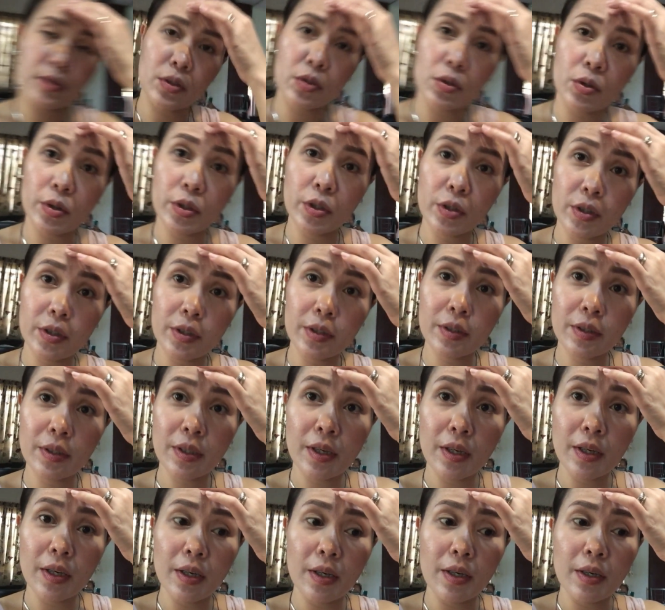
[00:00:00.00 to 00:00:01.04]
So yun.
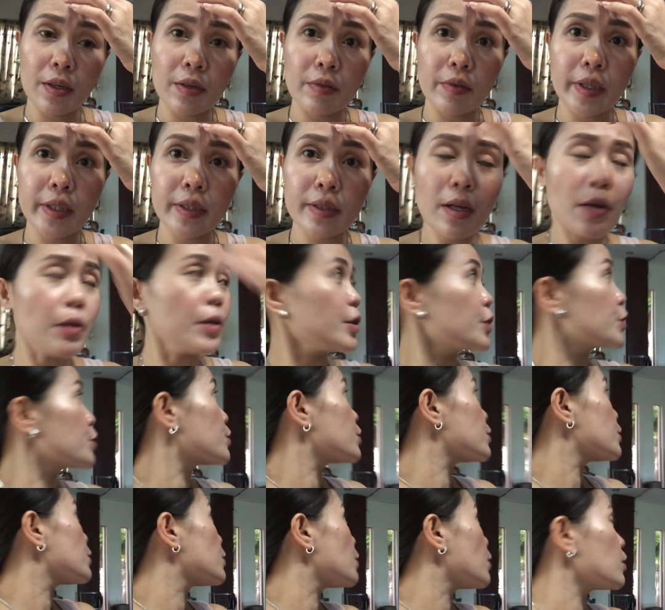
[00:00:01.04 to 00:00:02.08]
Right now
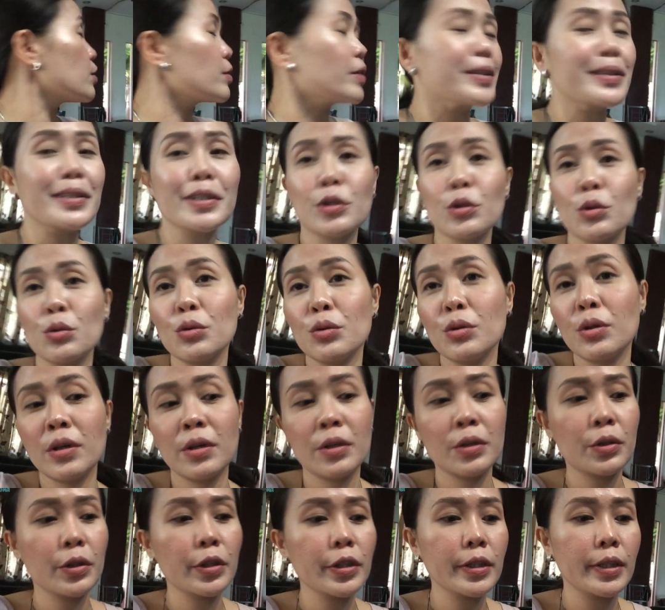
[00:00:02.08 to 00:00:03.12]
it's already
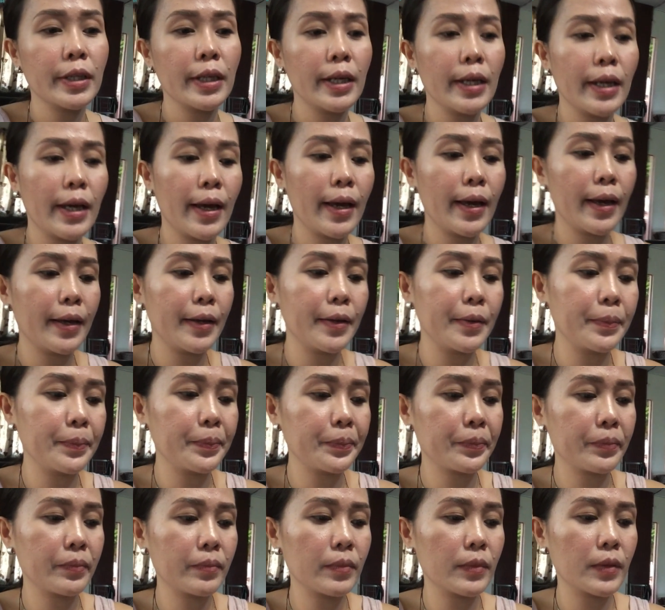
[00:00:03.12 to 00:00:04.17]
2:30 and
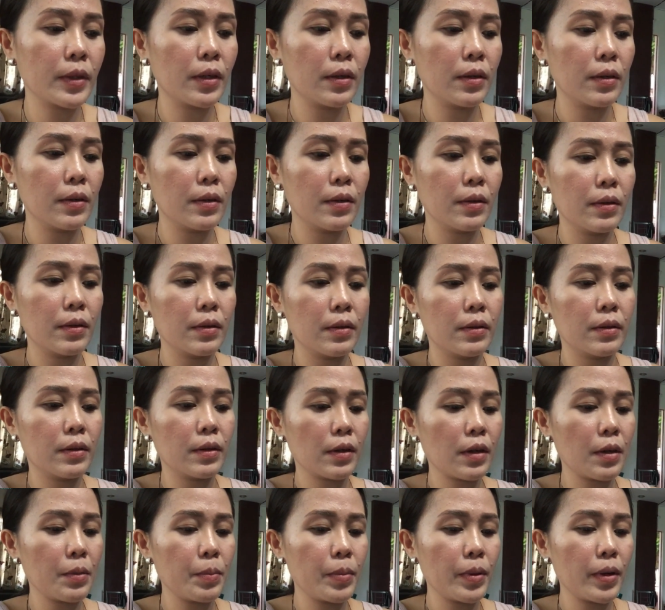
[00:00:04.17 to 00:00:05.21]

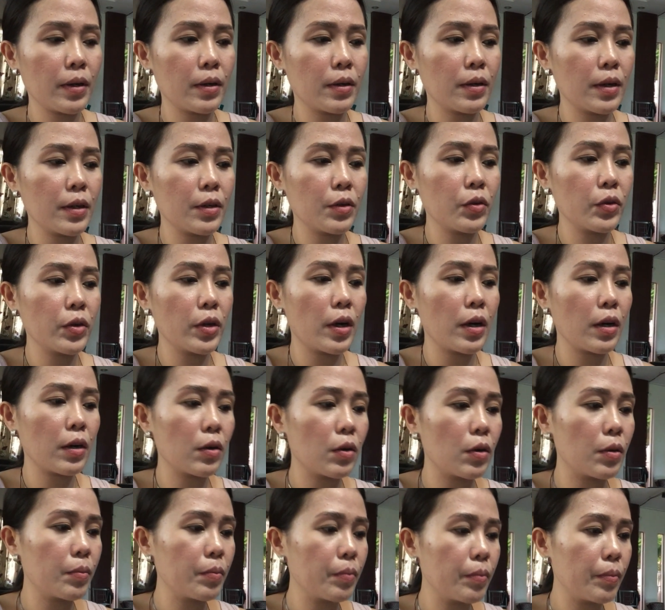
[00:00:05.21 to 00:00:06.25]
nakapag ano na
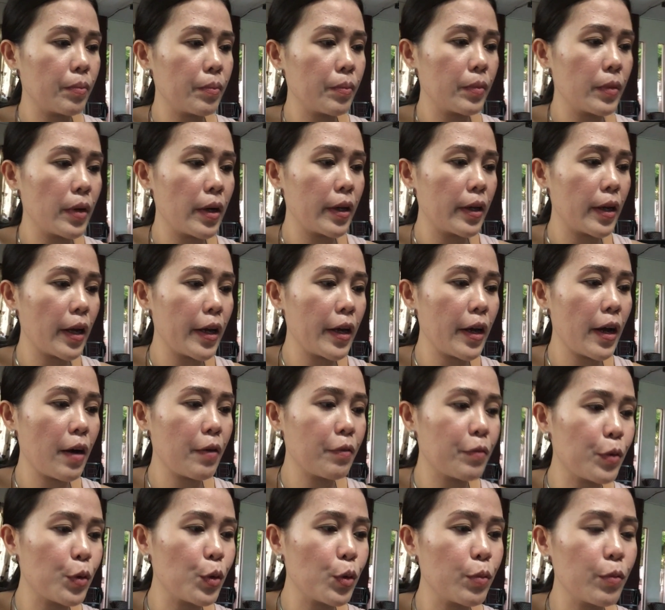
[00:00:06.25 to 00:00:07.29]
ako. And I
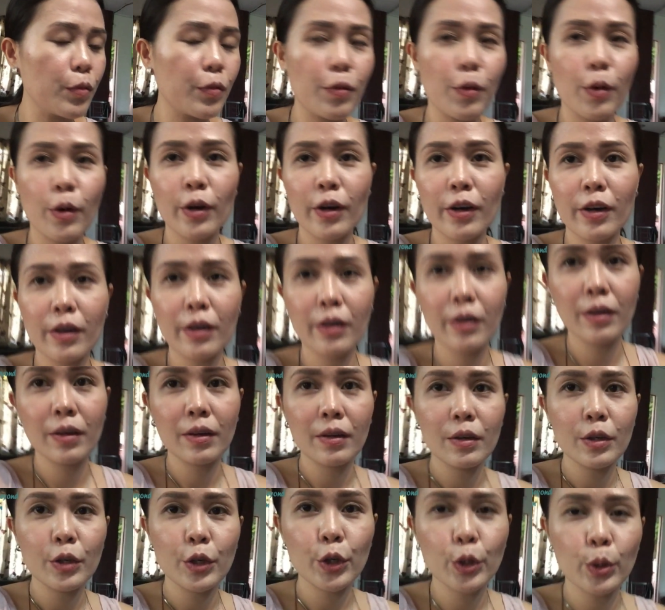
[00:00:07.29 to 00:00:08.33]
have room for,
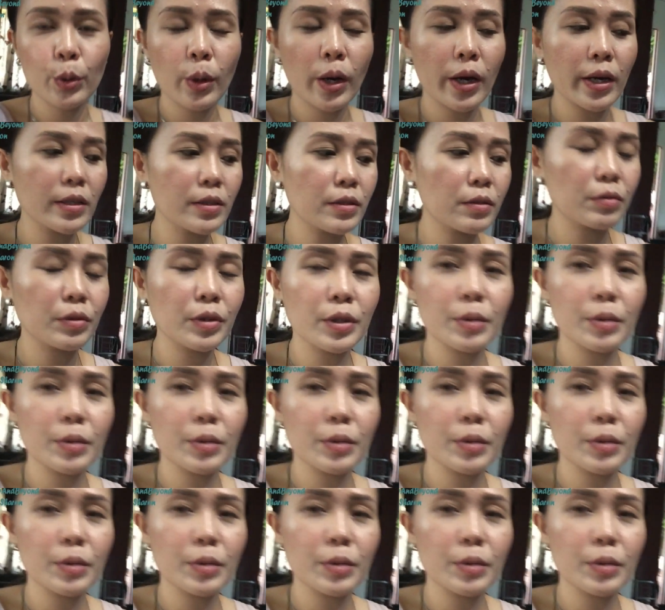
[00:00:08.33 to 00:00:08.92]
you know, ice